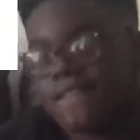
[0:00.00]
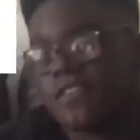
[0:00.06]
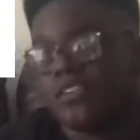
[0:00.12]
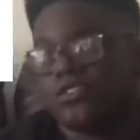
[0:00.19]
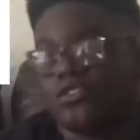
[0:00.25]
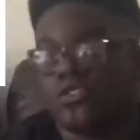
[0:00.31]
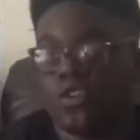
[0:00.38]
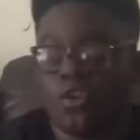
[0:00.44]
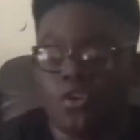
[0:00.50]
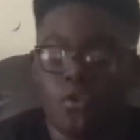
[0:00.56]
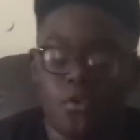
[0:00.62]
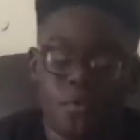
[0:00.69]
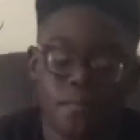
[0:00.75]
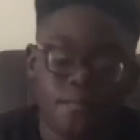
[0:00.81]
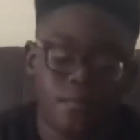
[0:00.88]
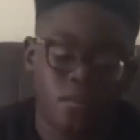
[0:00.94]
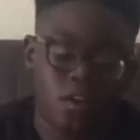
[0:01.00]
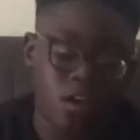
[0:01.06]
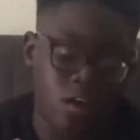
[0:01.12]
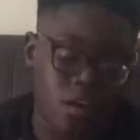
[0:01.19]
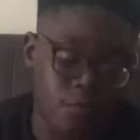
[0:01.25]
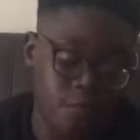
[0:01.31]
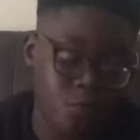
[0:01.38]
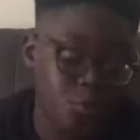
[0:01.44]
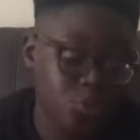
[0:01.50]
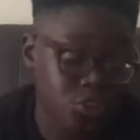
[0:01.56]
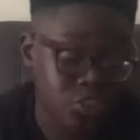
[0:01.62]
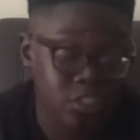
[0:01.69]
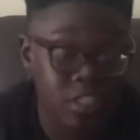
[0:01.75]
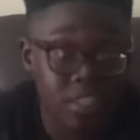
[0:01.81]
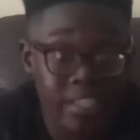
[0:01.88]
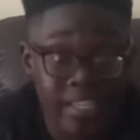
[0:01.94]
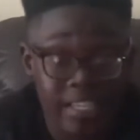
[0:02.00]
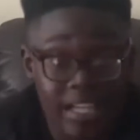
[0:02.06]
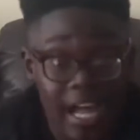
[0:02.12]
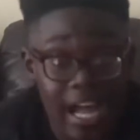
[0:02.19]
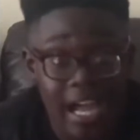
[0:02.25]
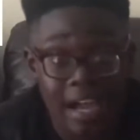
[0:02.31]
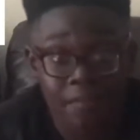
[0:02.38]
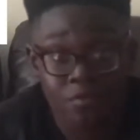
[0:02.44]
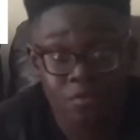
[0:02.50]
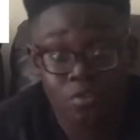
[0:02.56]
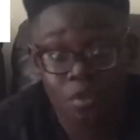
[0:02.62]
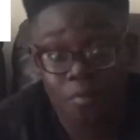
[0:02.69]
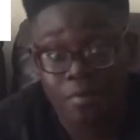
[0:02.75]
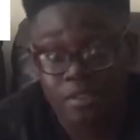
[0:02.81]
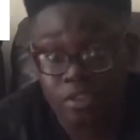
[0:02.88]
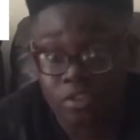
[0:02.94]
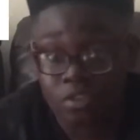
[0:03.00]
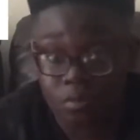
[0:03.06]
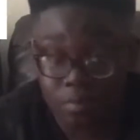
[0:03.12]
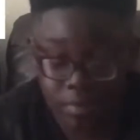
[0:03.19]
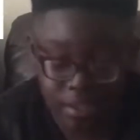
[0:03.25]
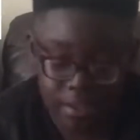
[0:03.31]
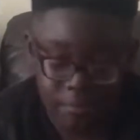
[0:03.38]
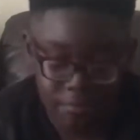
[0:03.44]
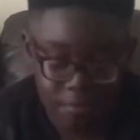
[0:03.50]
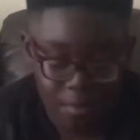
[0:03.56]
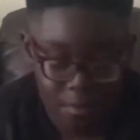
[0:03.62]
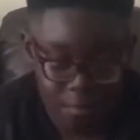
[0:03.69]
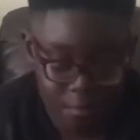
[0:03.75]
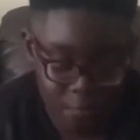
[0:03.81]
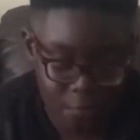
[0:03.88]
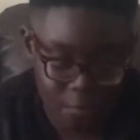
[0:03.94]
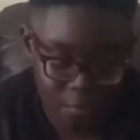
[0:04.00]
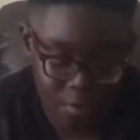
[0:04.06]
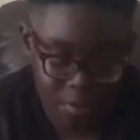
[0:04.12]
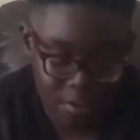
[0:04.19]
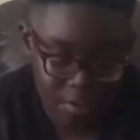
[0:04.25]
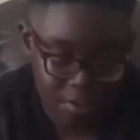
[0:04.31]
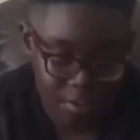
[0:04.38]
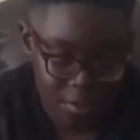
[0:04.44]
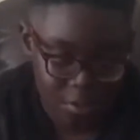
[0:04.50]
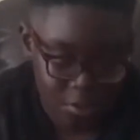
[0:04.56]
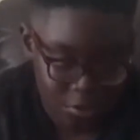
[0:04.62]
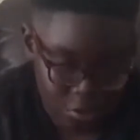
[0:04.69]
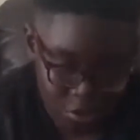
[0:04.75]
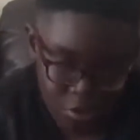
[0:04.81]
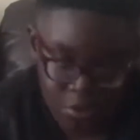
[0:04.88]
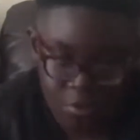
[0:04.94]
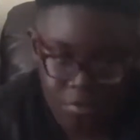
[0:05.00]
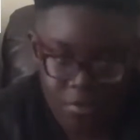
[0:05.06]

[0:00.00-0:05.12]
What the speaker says: So unfortunately, I have not been on a plane before. So